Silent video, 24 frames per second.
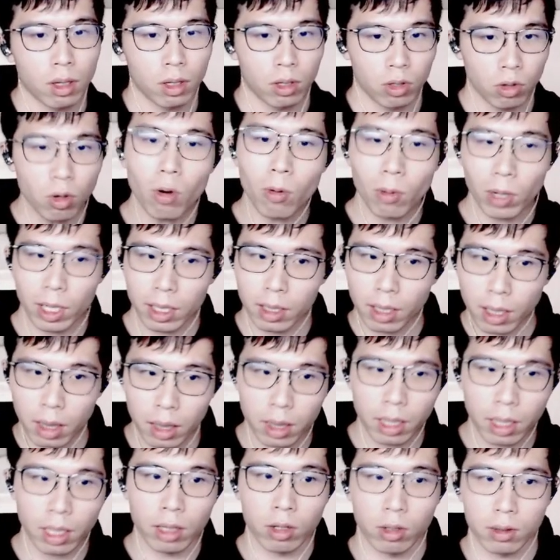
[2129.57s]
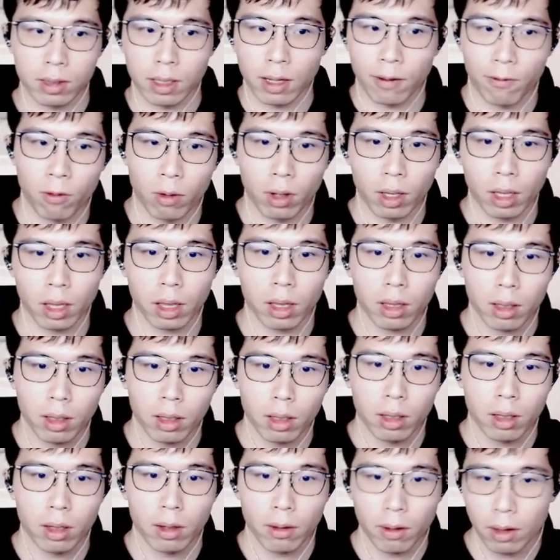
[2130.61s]
You already see the difference.
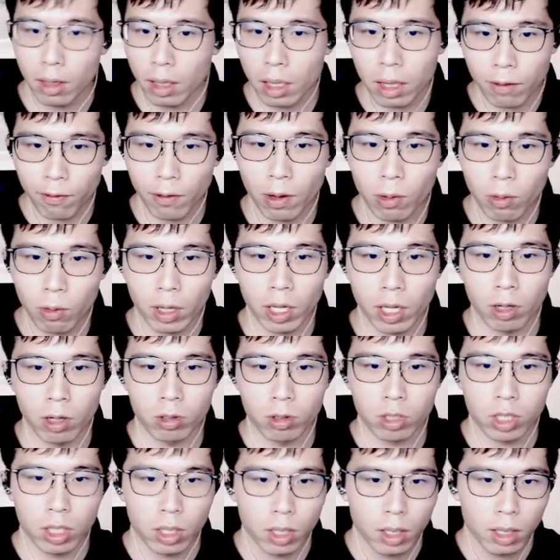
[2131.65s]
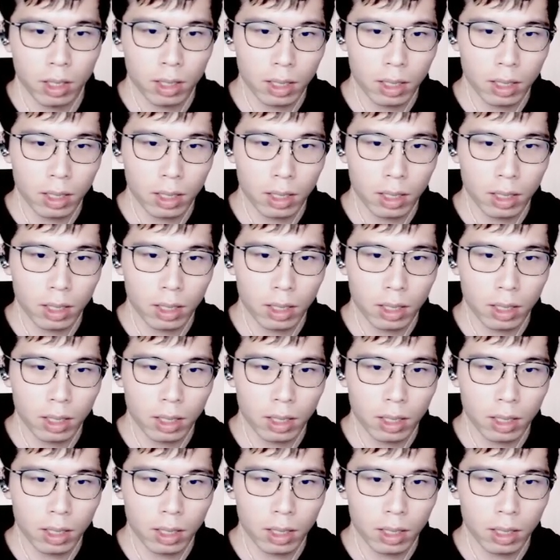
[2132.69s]
It's very huge.